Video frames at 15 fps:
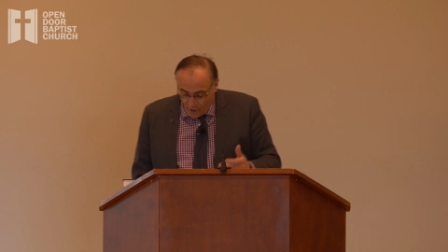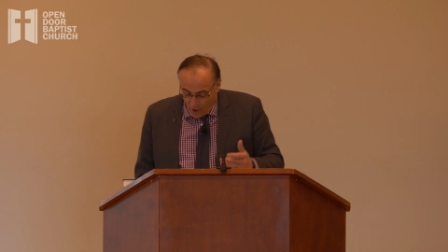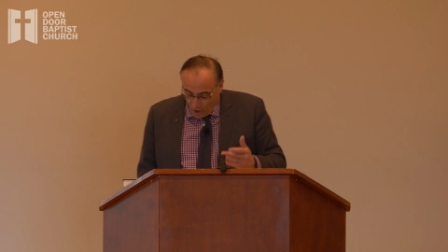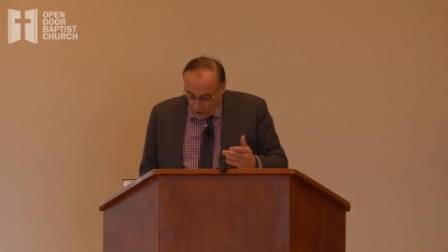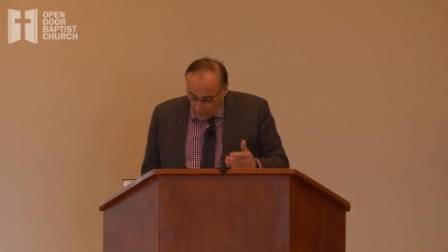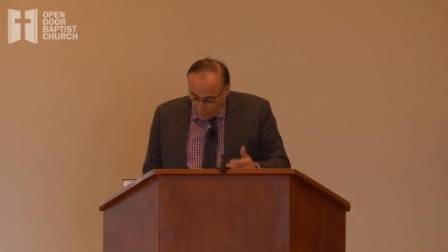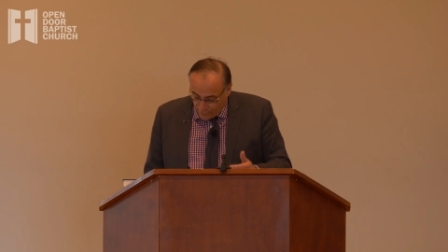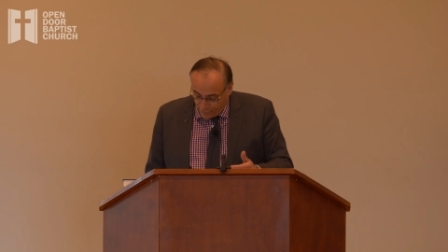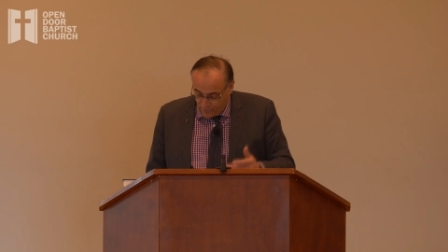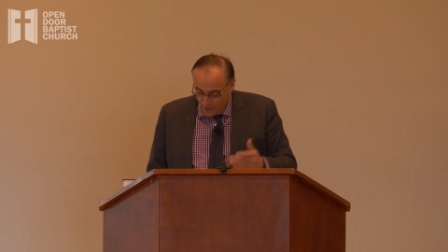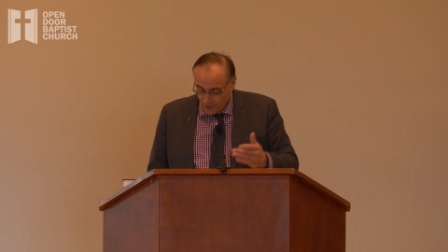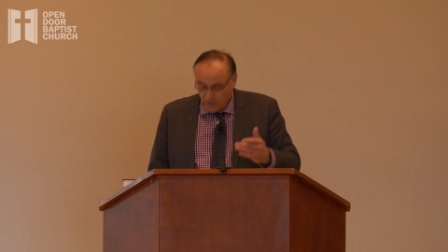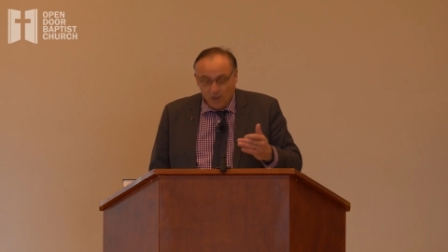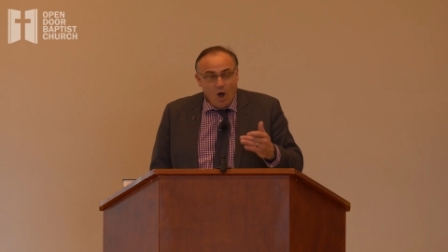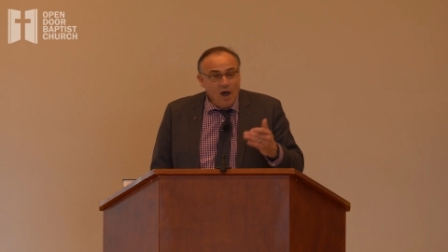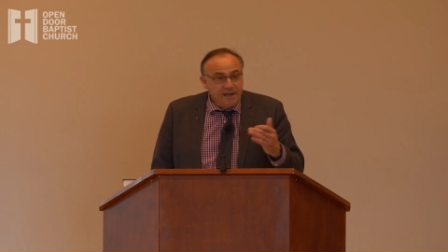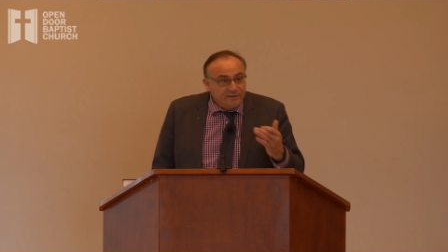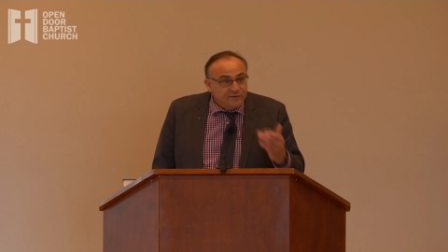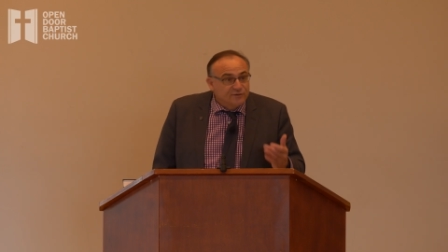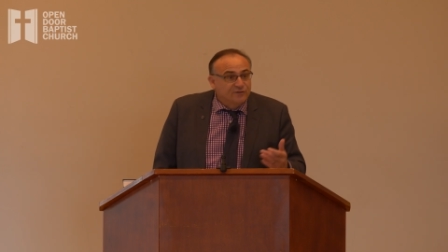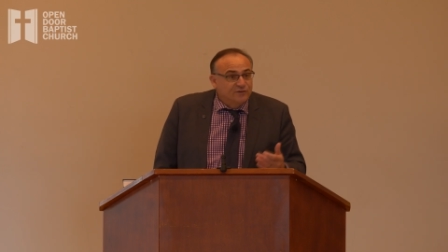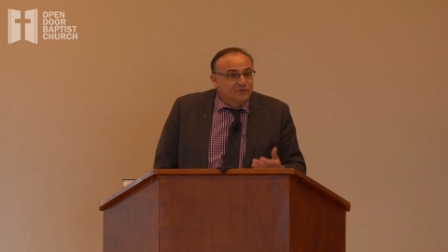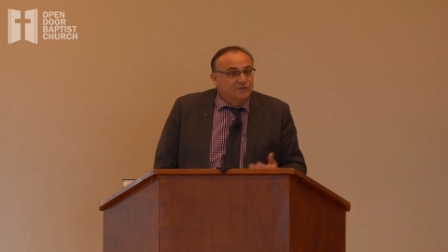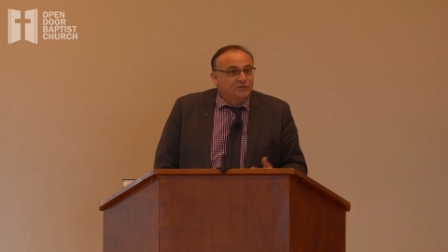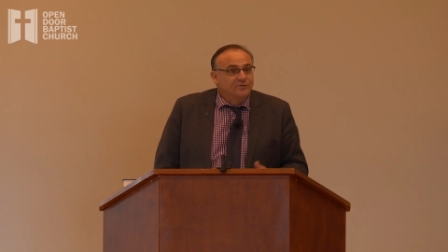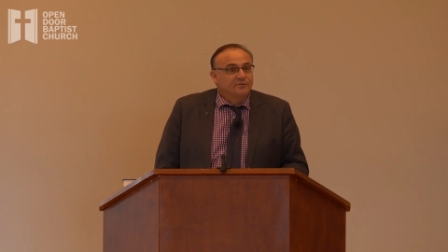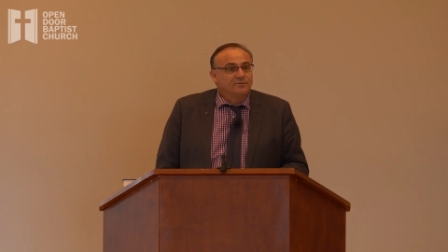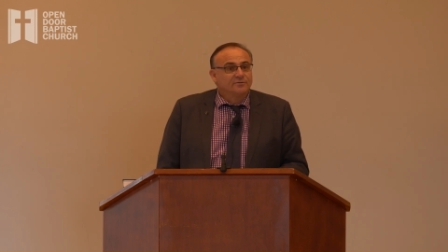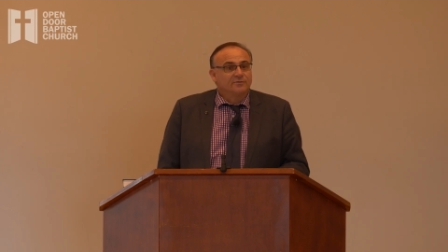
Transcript: of lights,